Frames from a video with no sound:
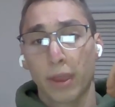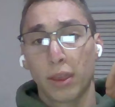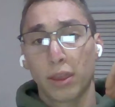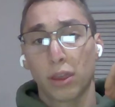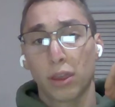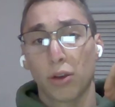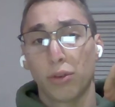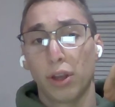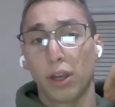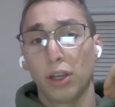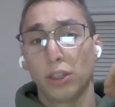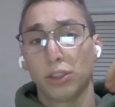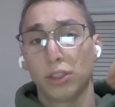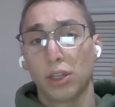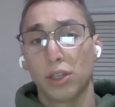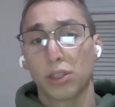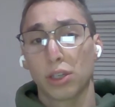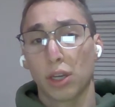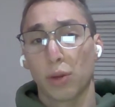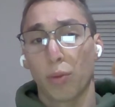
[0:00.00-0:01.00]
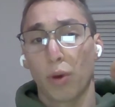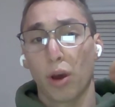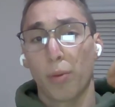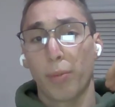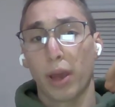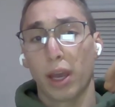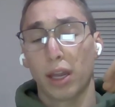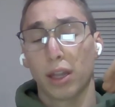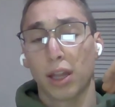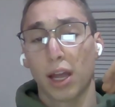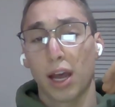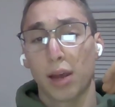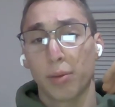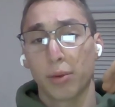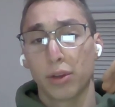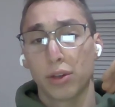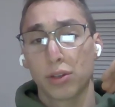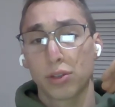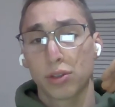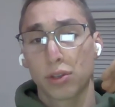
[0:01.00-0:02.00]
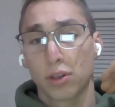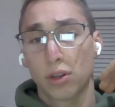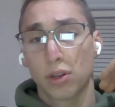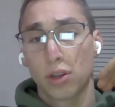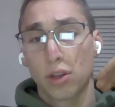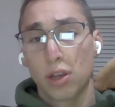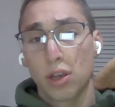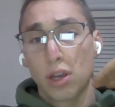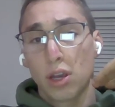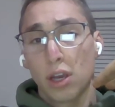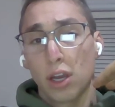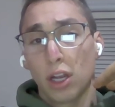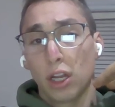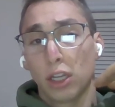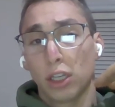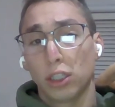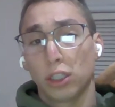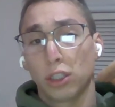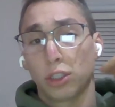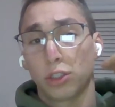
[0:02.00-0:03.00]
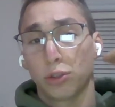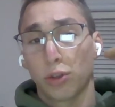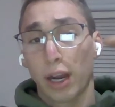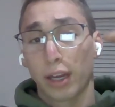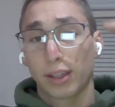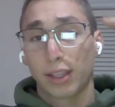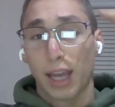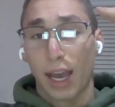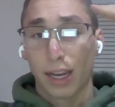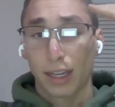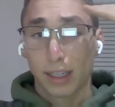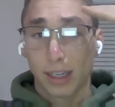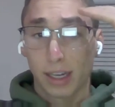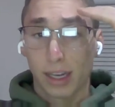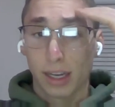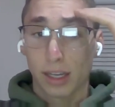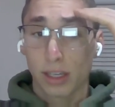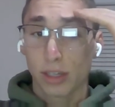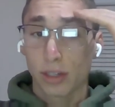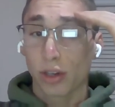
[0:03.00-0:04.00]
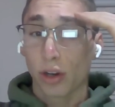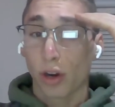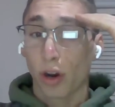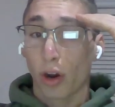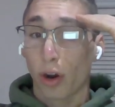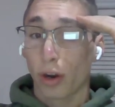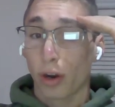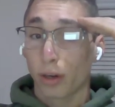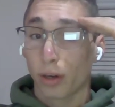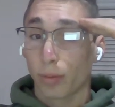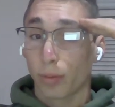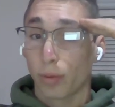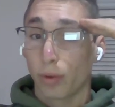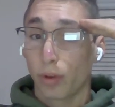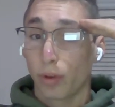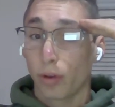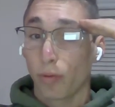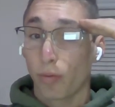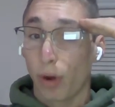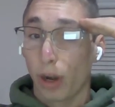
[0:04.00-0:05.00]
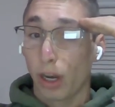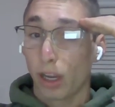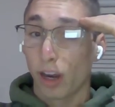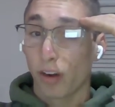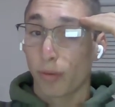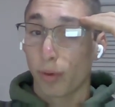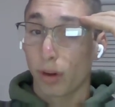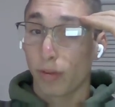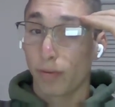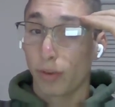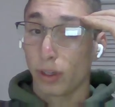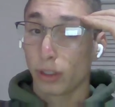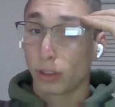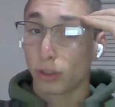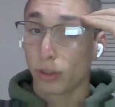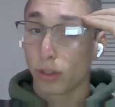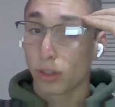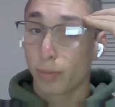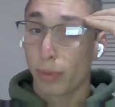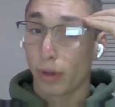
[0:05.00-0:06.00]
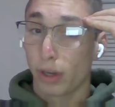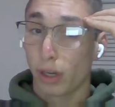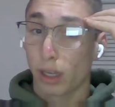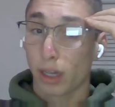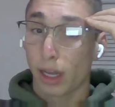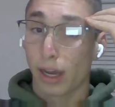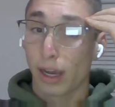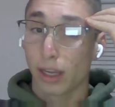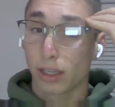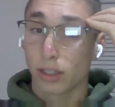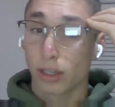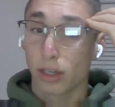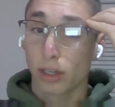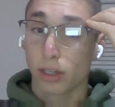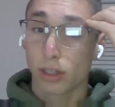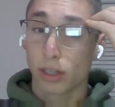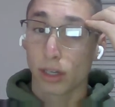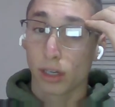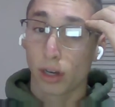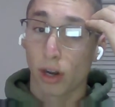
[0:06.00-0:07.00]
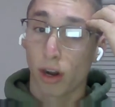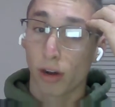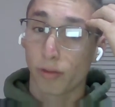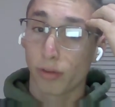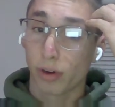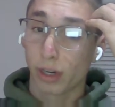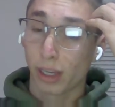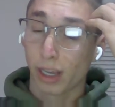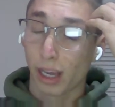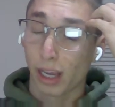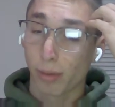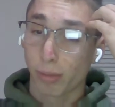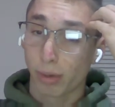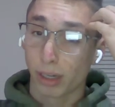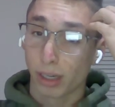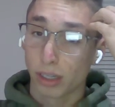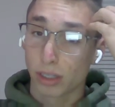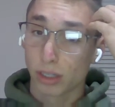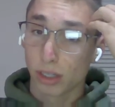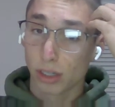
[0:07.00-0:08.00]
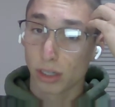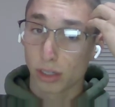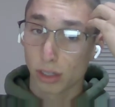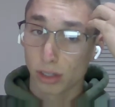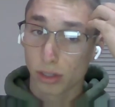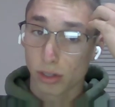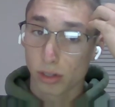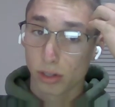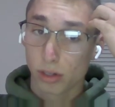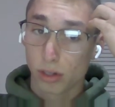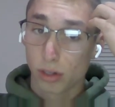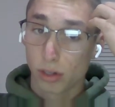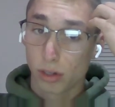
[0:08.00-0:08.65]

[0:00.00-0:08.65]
donations, and well-paid lobbyists. Direct techniques are raiding government officials, building alliances, and offering campaign assistance.